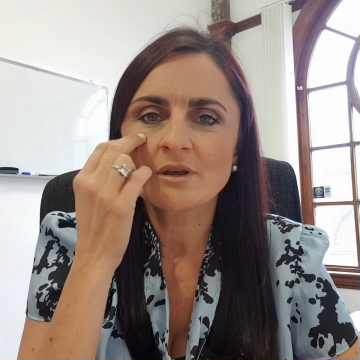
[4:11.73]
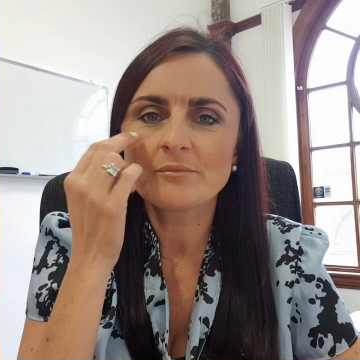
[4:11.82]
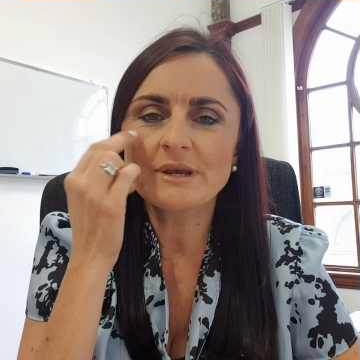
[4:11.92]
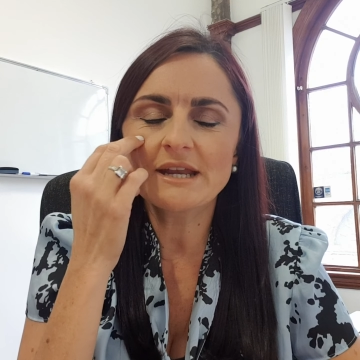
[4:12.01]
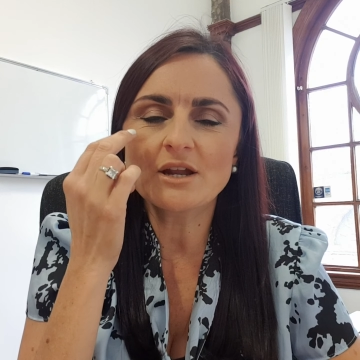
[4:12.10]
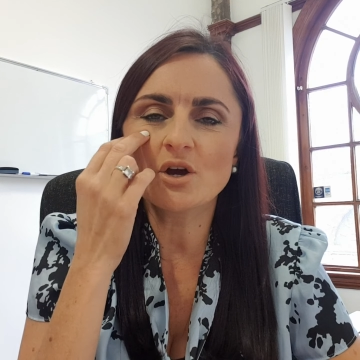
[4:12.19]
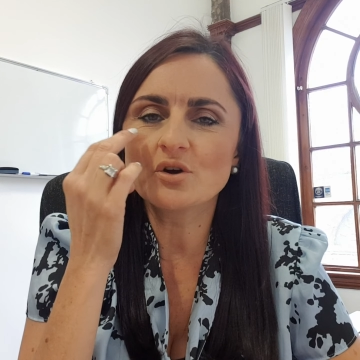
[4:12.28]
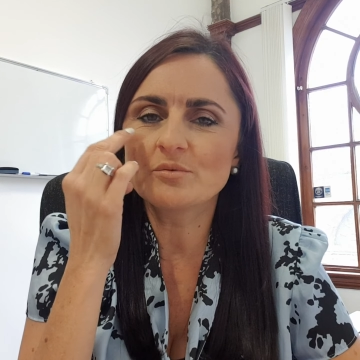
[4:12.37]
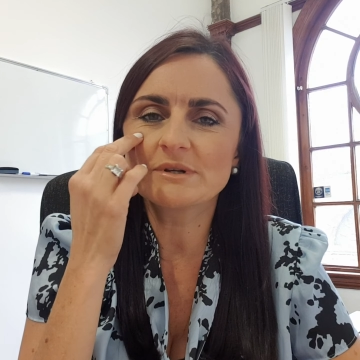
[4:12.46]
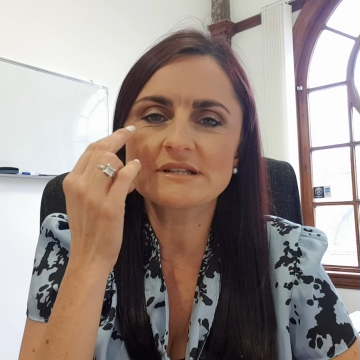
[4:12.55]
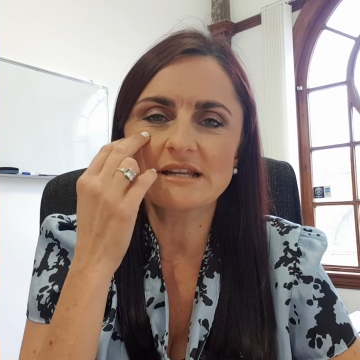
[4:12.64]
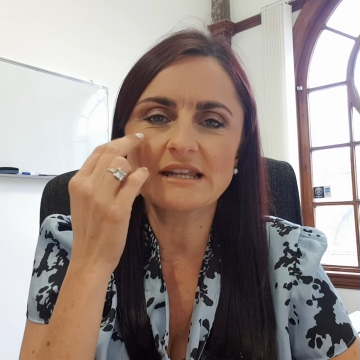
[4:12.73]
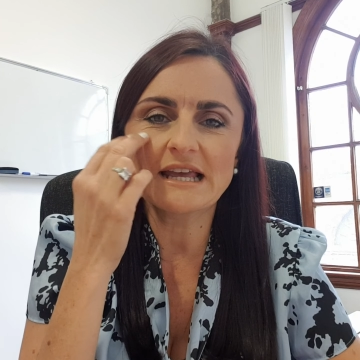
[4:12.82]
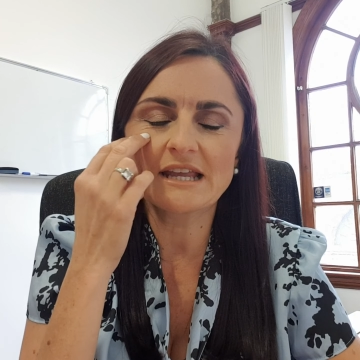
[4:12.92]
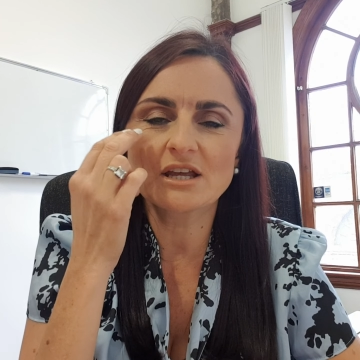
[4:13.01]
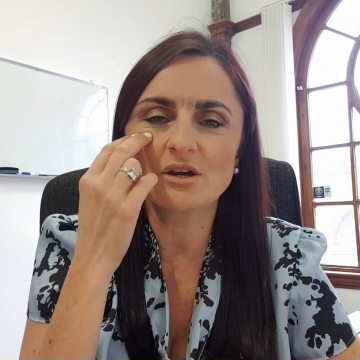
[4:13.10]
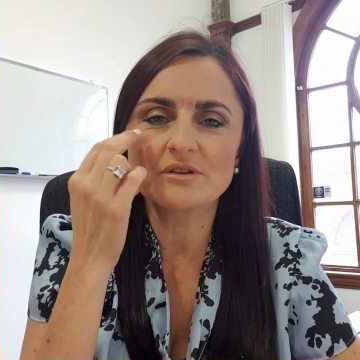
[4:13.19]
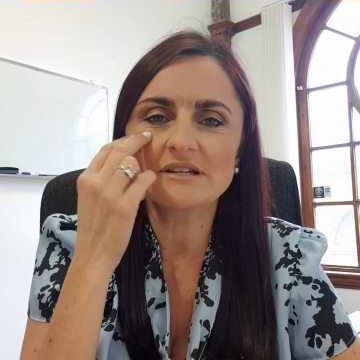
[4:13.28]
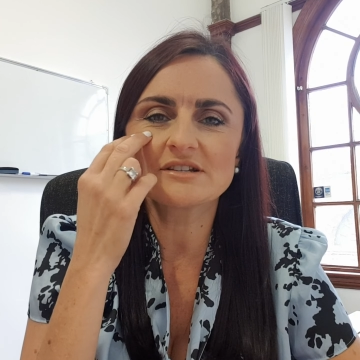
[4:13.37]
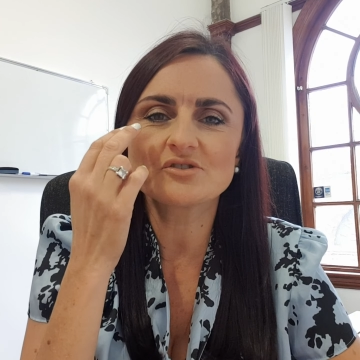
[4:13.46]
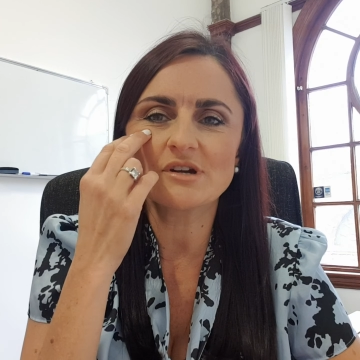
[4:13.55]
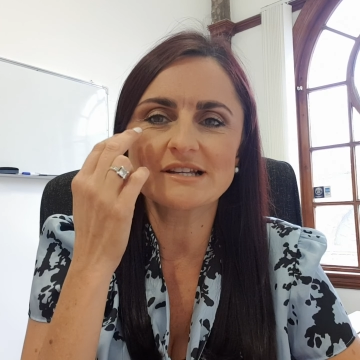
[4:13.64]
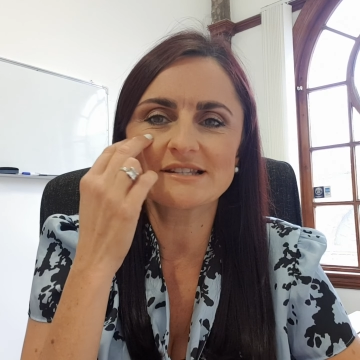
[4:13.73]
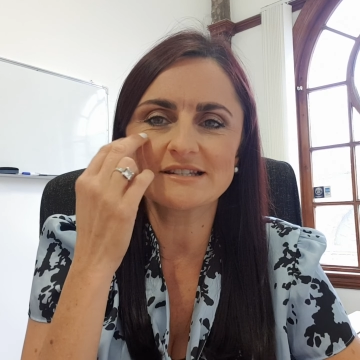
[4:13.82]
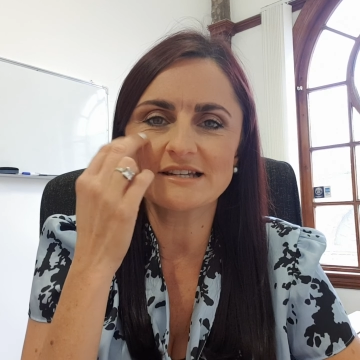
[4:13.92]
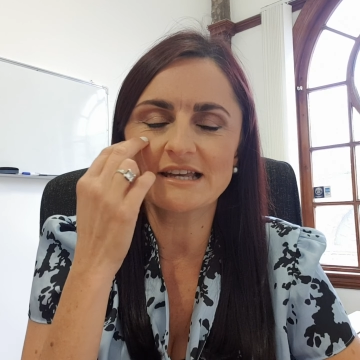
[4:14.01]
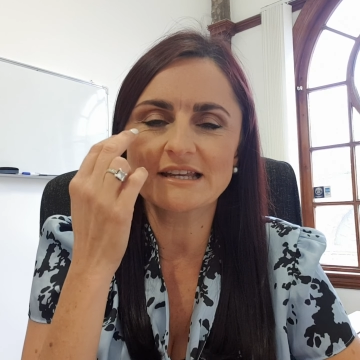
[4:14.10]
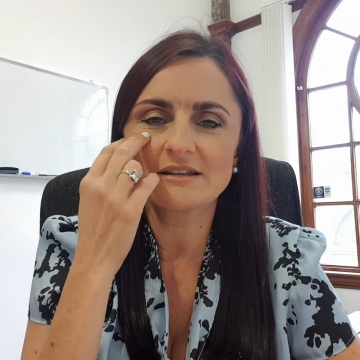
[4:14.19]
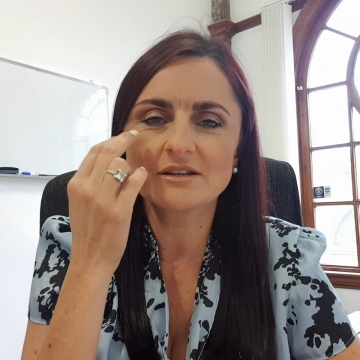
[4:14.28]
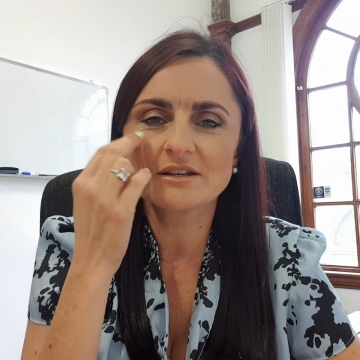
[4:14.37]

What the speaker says: Being open to letting go of this stress today.